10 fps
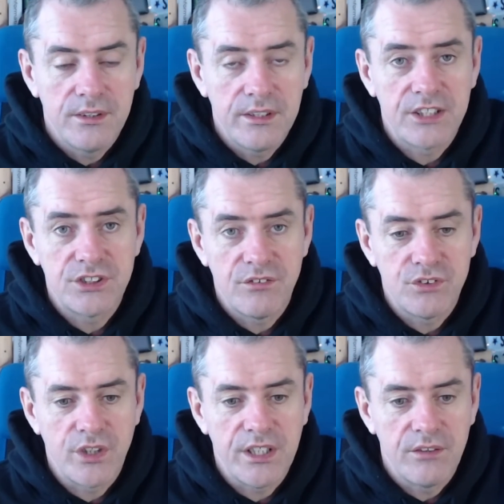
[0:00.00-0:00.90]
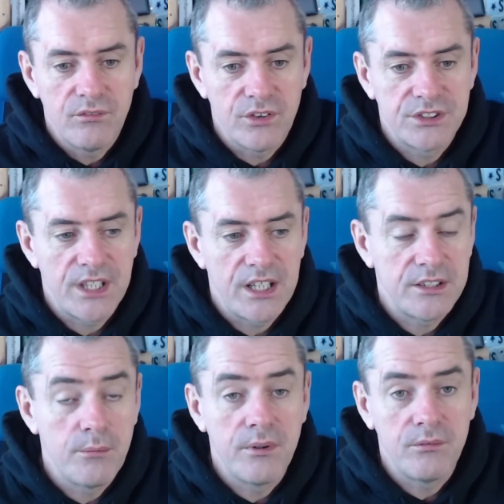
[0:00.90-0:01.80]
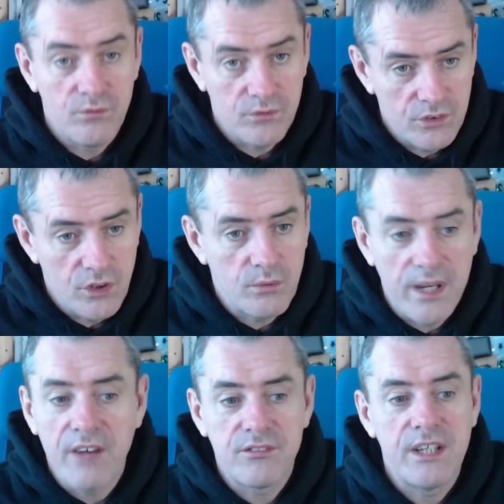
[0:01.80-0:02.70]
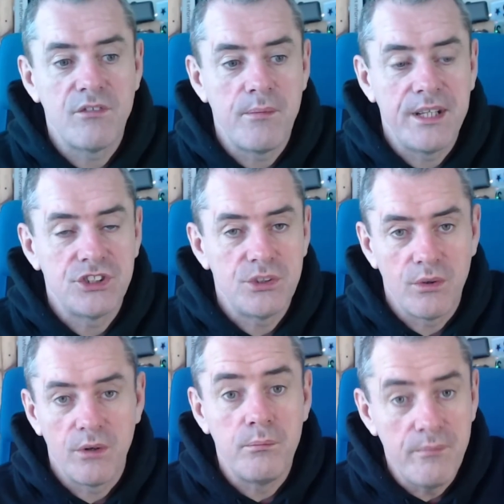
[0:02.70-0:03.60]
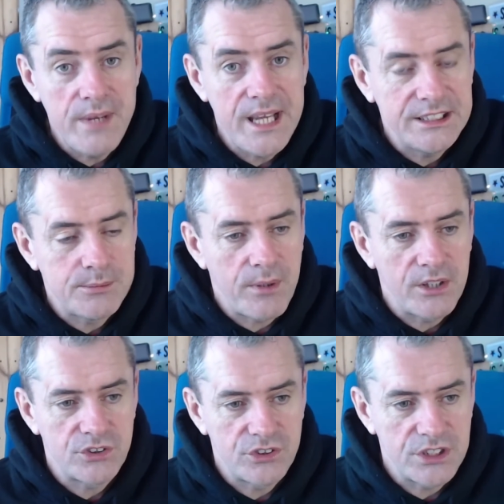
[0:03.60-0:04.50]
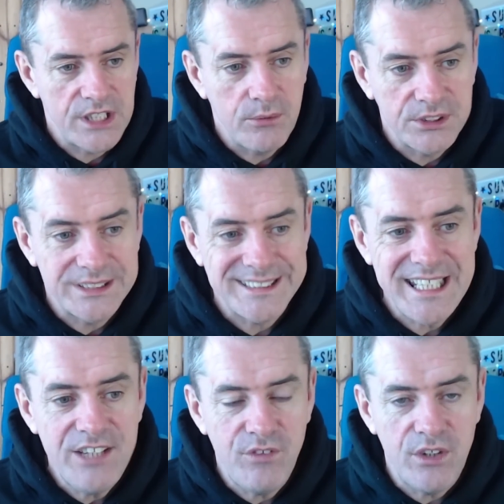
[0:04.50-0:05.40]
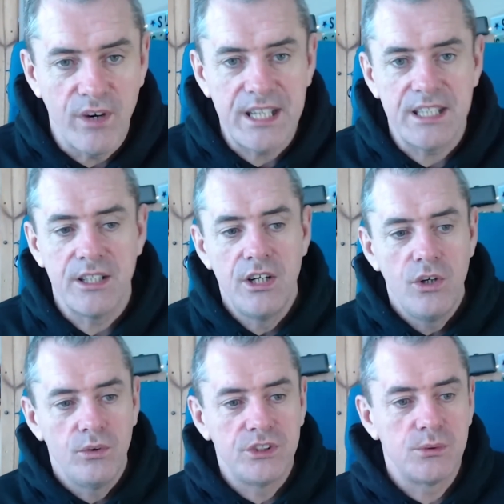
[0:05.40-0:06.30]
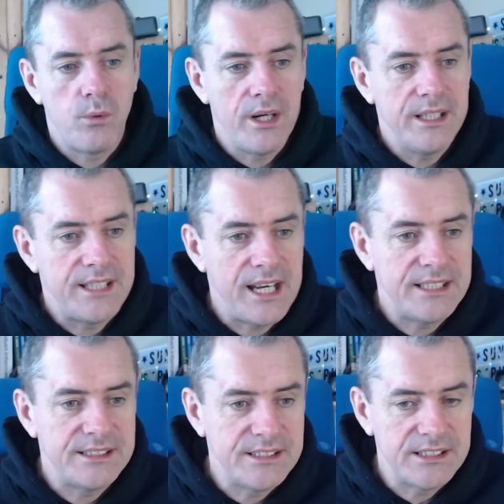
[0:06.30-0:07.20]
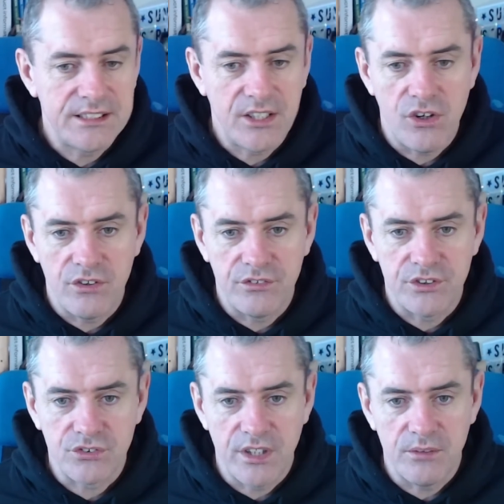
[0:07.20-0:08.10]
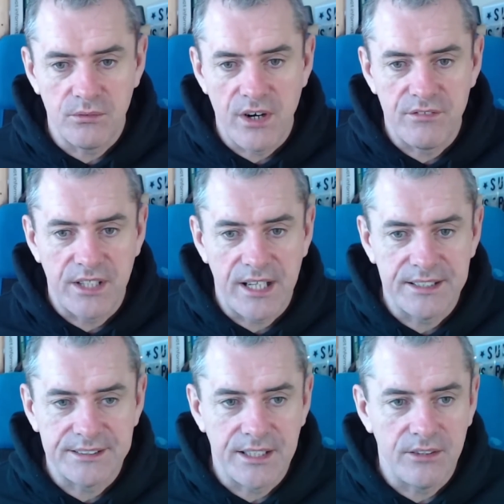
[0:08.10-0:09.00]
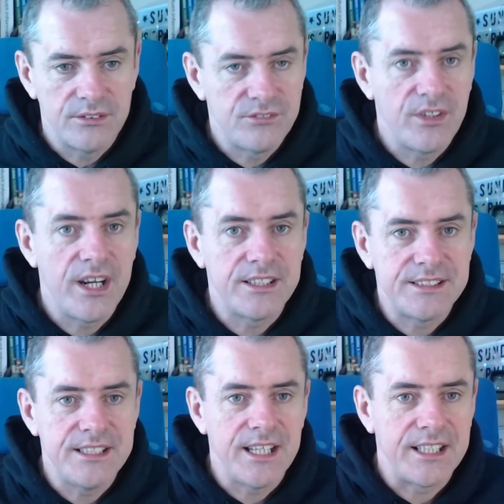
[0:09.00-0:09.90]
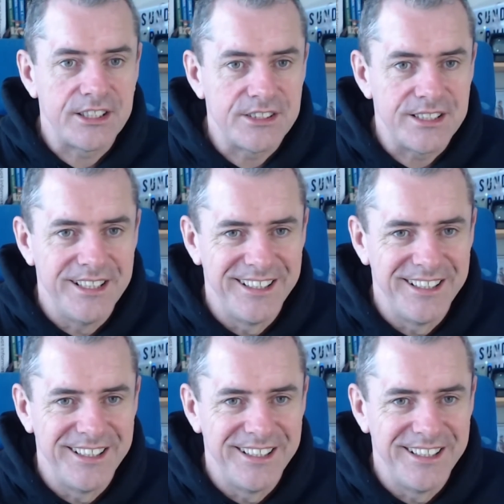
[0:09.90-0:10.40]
Get yourself a drink for a start. But look, we have to give a mention to our main sponsor today, which is EV Ready, which is why that is in this corner of the screen, wherever that is now. It's very hard to see that actually.